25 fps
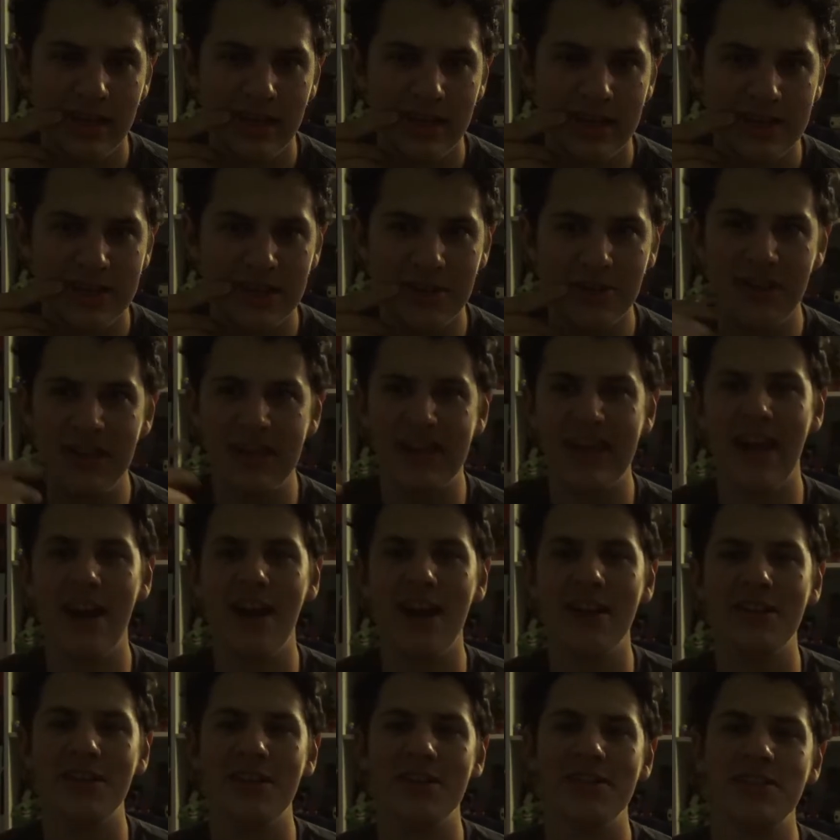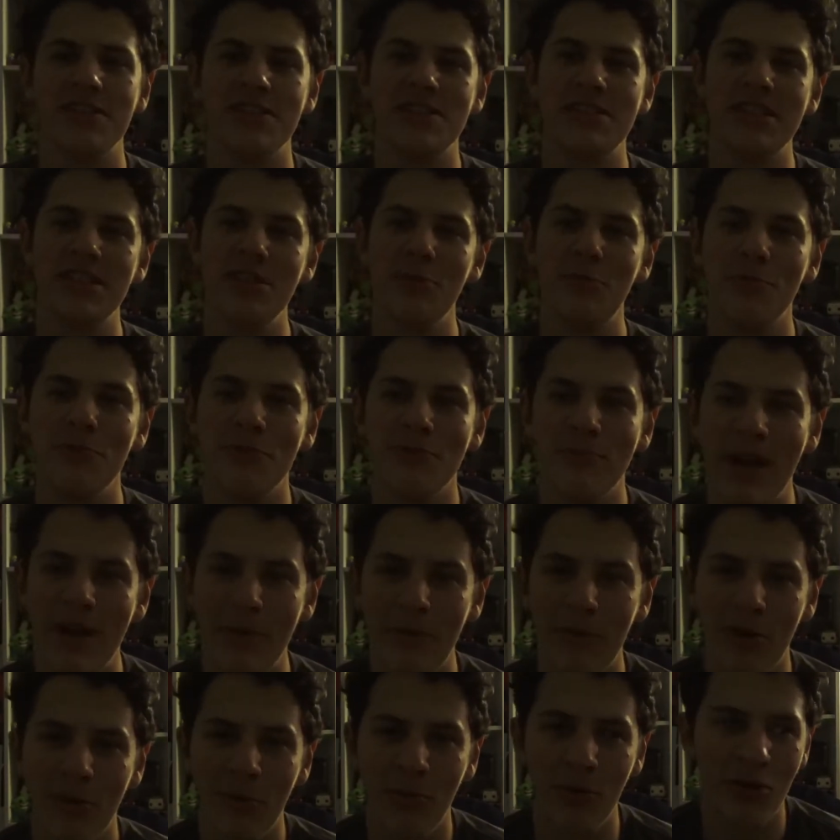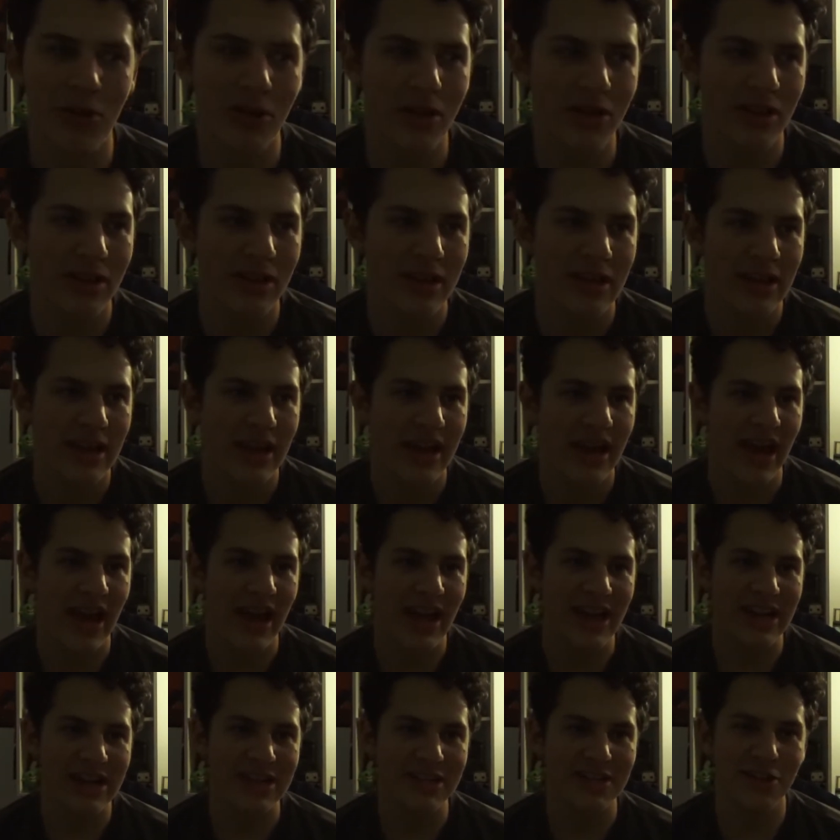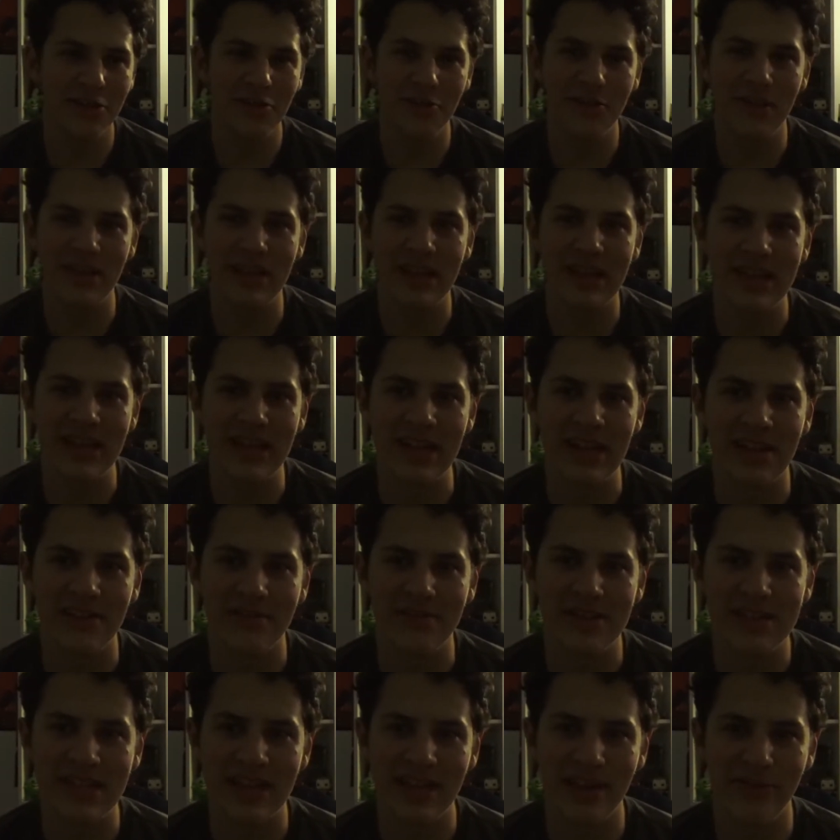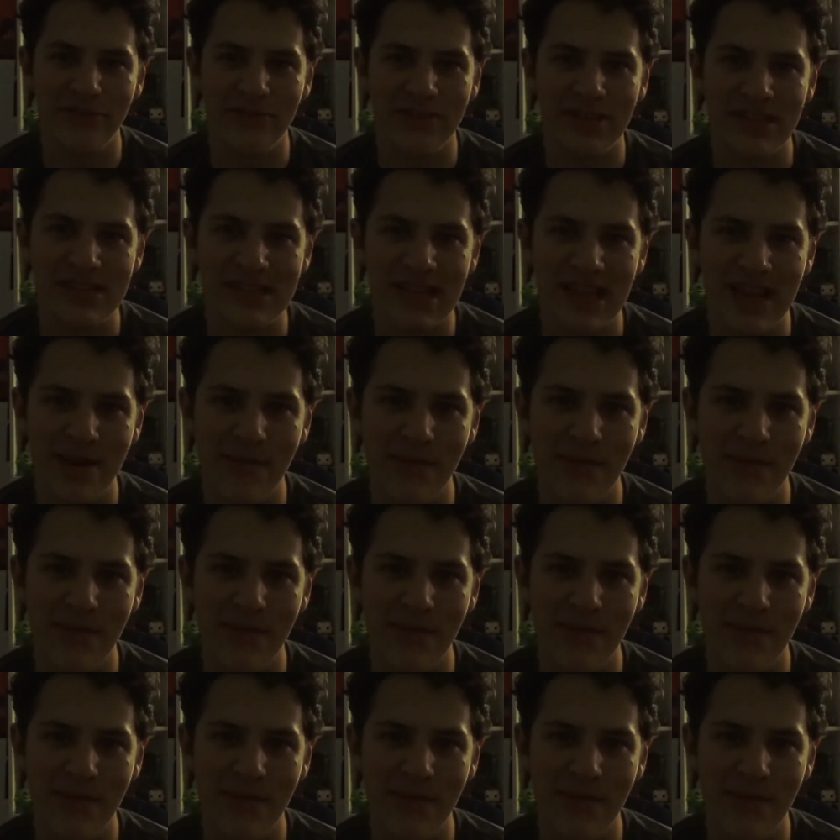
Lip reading: So the characters are super memorable. I can totally think of stuff to say